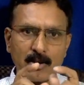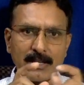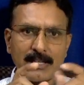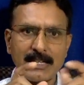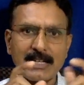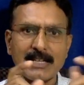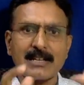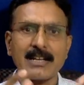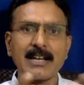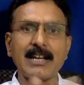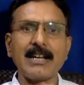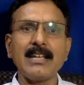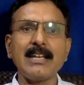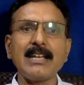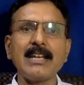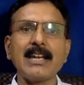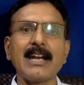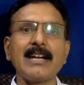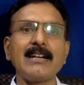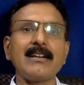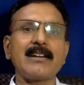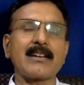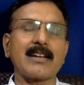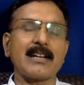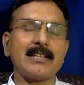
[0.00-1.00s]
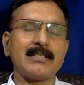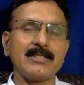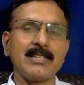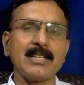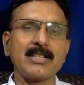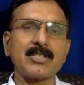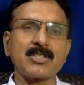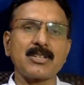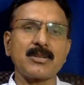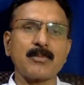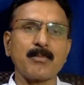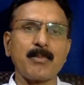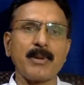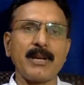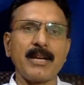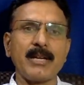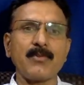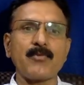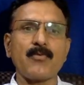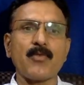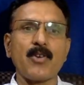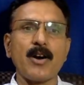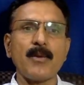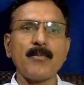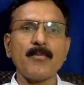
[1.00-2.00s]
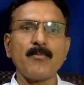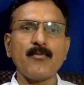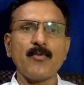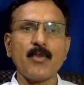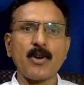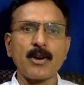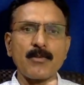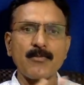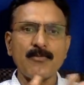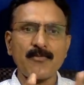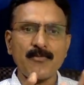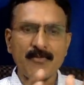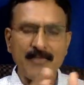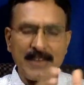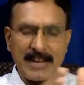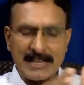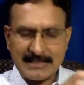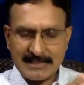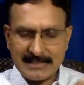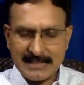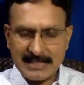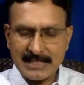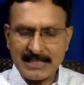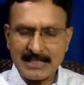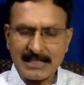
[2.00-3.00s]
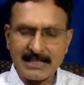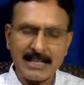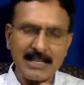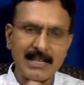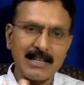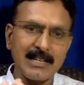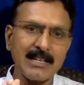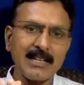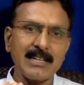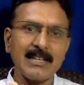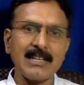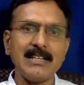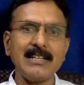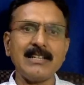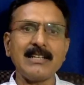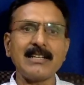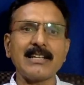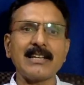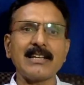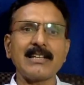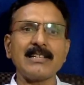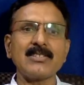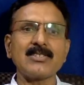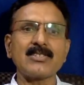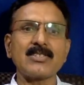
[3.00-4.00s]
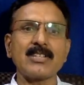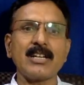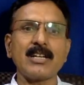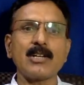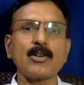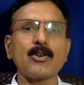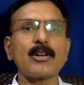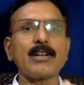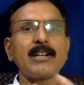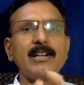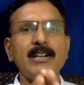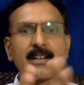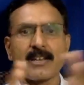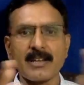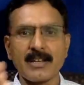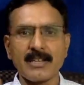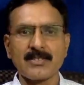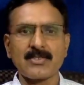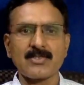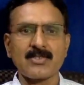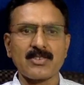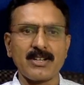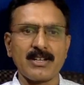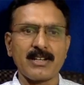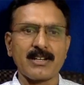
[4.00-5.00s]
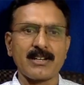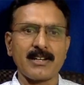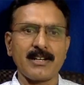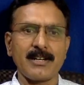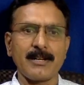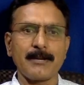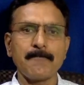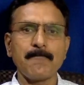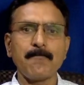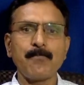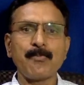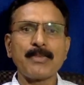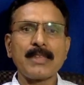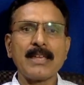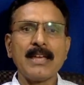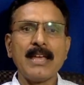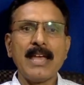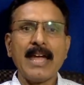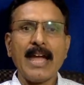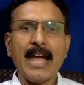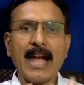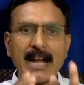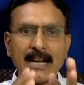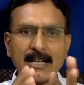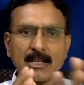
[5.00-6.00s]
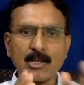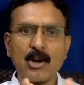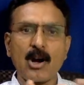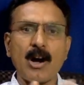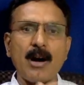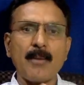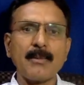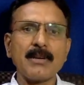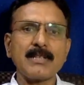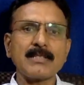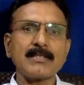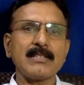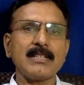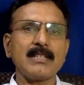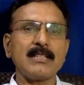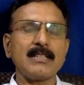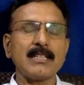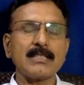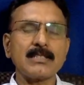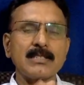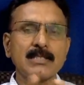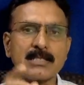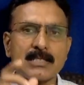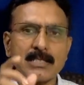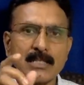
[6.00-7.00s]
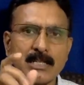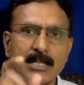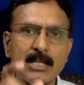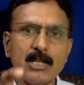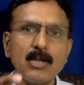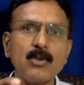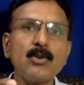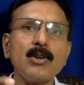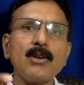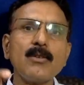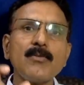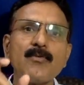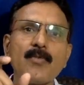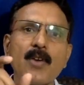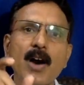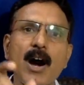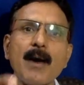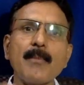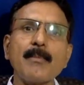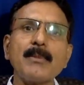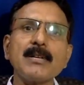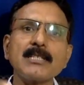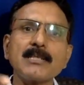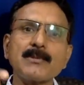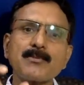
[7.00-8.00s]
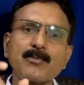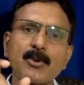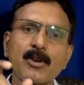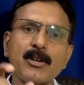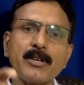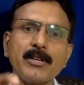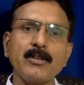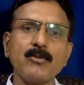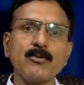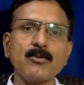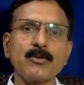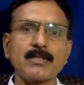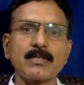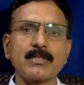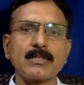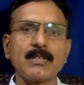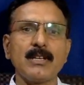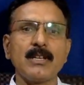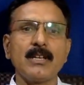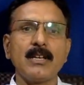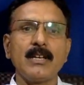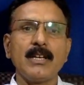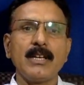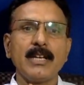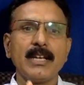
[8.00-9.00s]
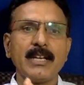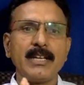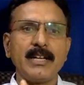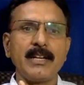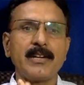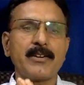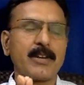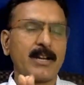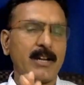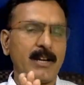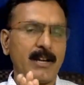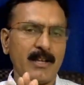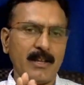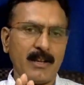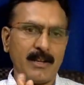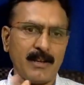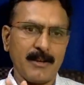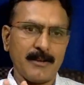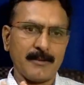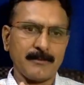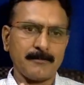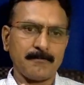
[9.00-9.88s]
trading and transaction platform for facilitating interstate or intrastate trade and commerce in the scheduled farmers produce in a trade area.